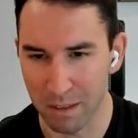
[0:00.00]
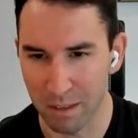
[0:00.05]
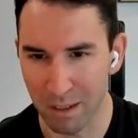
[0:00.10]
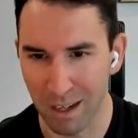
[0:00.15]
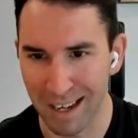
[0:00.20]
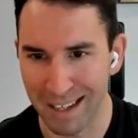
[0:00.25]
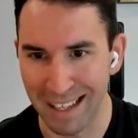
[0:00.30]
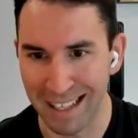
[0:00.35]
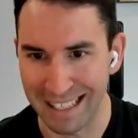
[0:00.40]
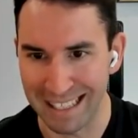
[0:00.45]
They're
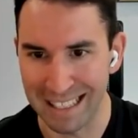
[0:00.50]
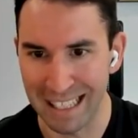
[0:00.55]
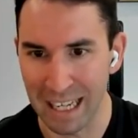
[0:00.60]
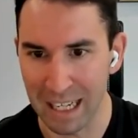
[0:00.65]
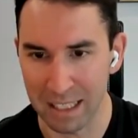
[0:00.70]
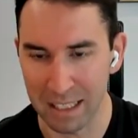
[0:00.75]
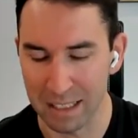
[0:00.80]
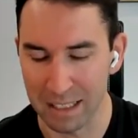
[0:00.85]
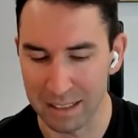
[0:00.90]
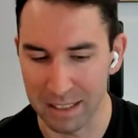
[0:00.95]
not like
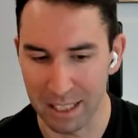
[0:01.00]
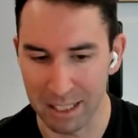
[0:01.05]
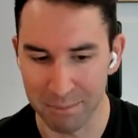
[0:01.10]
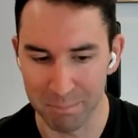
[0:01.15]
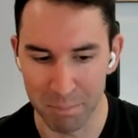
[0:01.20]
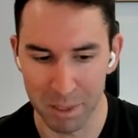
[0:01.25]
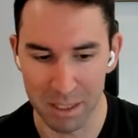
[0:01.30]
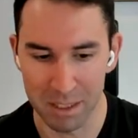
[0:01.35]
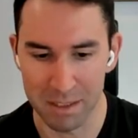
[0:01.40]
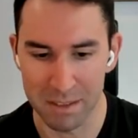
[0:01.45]
knocking
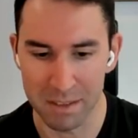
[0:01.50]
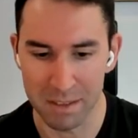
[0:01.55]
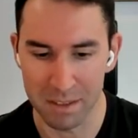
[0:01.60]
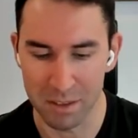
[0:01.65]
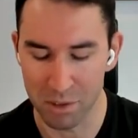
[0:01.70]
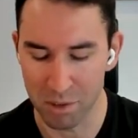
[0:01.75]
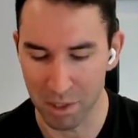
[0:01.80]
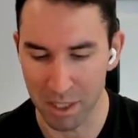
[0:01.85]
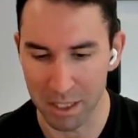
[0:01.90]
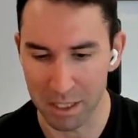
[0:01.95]
down pins
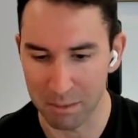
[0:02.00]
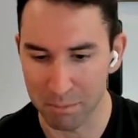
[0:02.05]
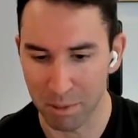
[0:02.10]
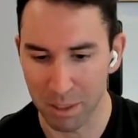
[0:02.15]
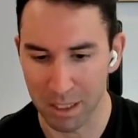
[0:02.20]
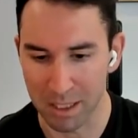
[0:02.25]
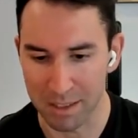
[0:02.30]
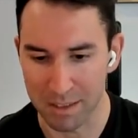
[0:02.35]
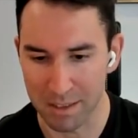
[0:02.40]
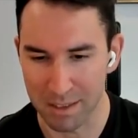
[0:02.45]
and draining
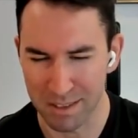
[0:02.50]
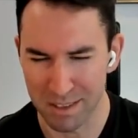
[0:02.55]
putts.